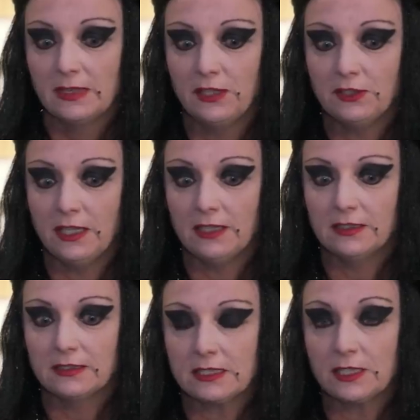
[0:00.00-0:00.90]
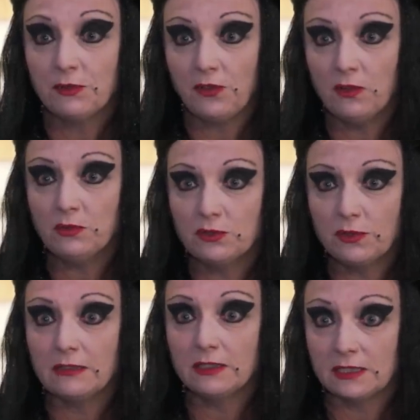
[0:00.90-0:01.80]
Okay, so if I walk
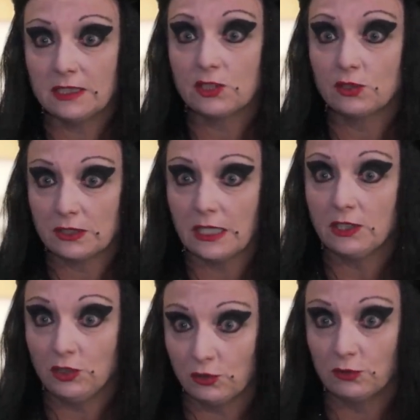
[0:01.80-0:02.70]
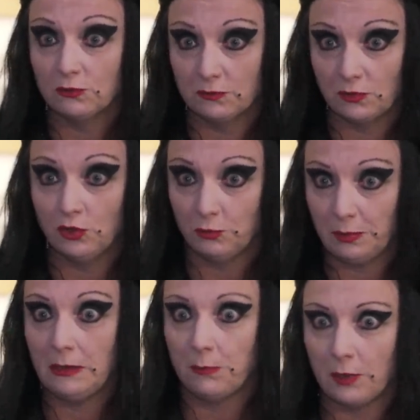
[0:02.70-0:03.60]
around like this all day, you'll
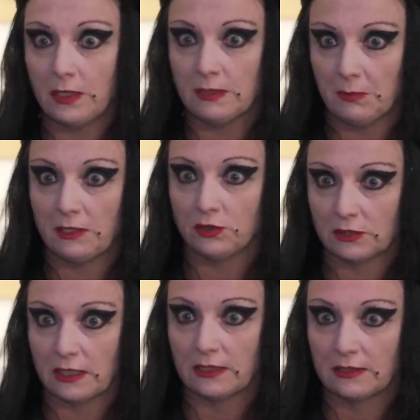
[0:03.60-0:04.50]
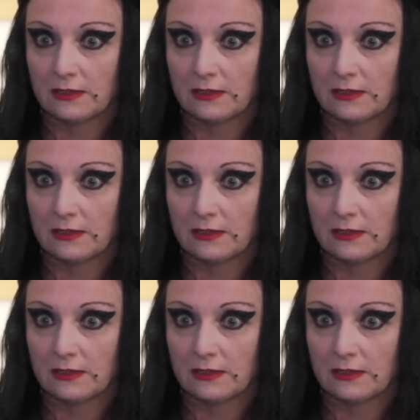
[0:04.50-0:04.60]
be a bridesmaid all day.